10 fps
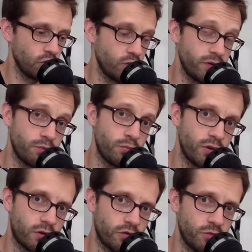with a
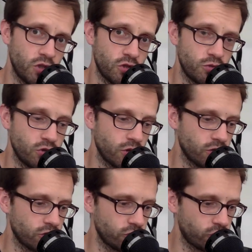pair of bishops you can
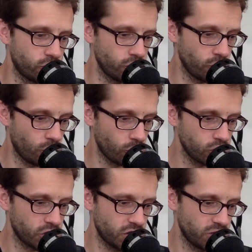control the whole
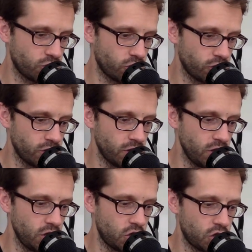chessboard,
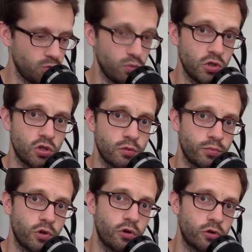each
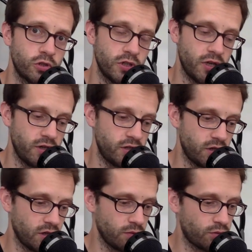bishop
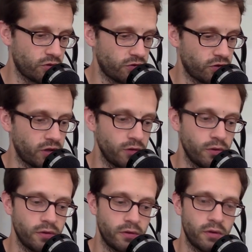coordinating perfectly
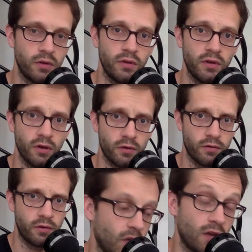with the
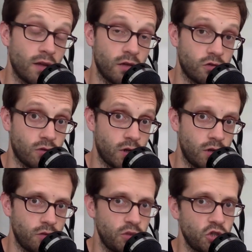other. That's why
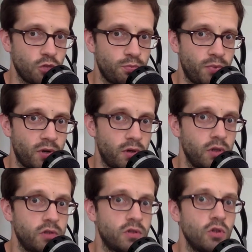the bishop pair
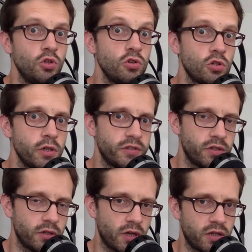is usually
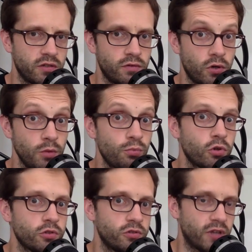seen as a very
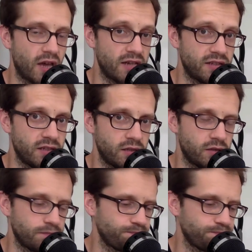important asset.